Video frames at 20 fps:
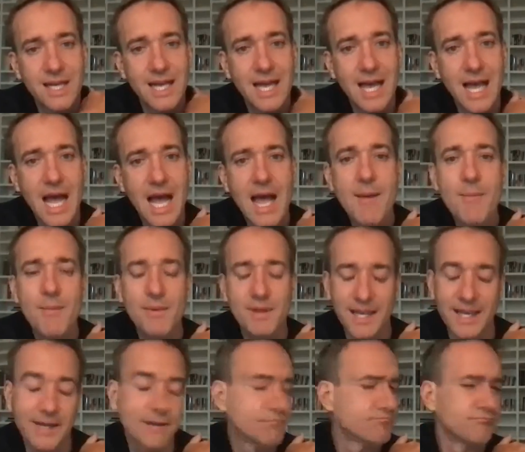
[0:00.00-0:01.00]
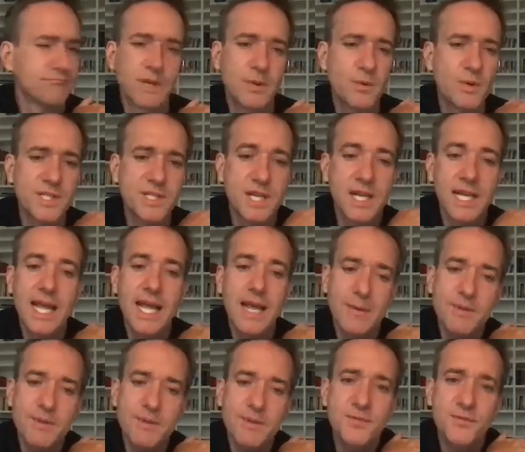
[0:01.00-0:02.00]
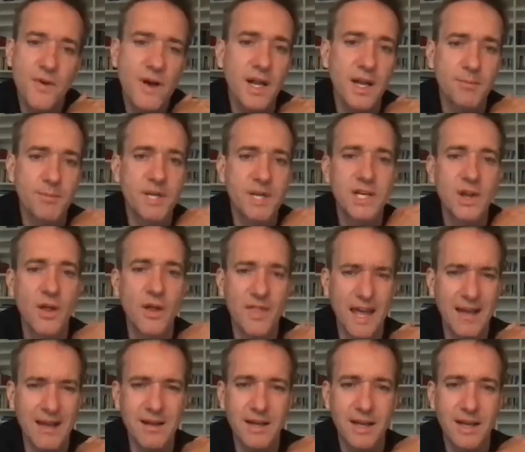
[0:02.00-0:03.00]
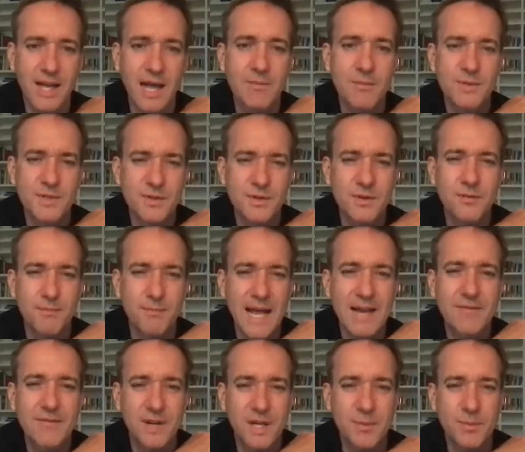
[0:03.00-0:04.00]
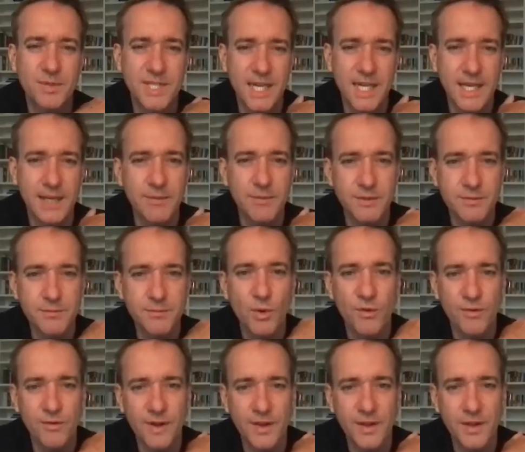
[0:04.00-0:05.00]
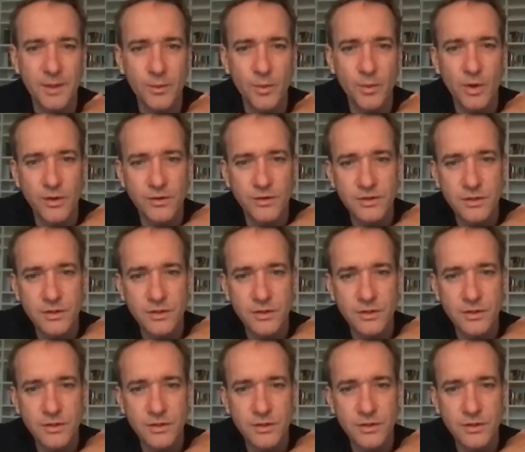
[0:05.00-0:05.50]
it was fun, but not that. I was sort of manfully pretending it was more fun than it was.